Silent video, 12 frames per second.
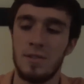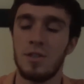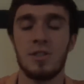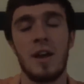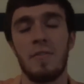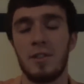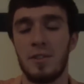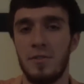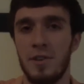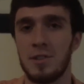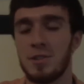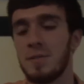Just everything
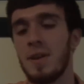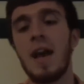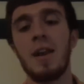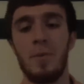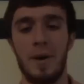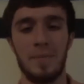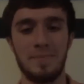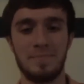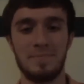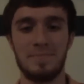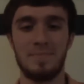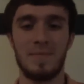fits. Anyway,
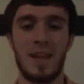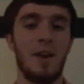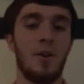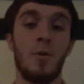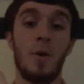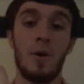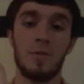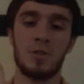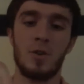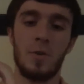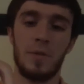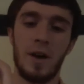I don't know where I was
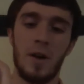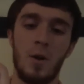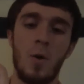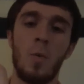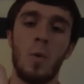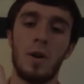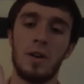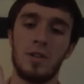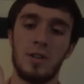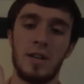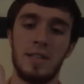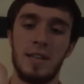going with that. We're gonna
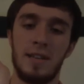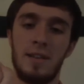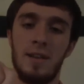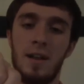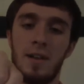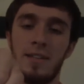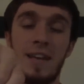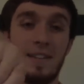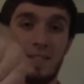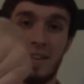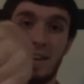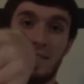try to
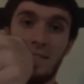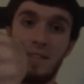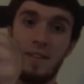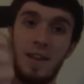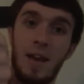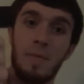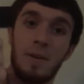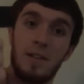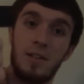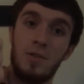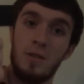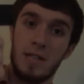taste test, and I'm gonna
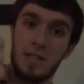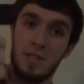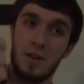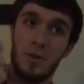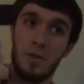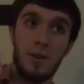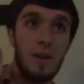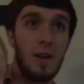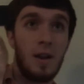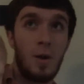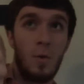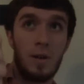let you guys know
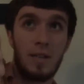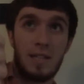what it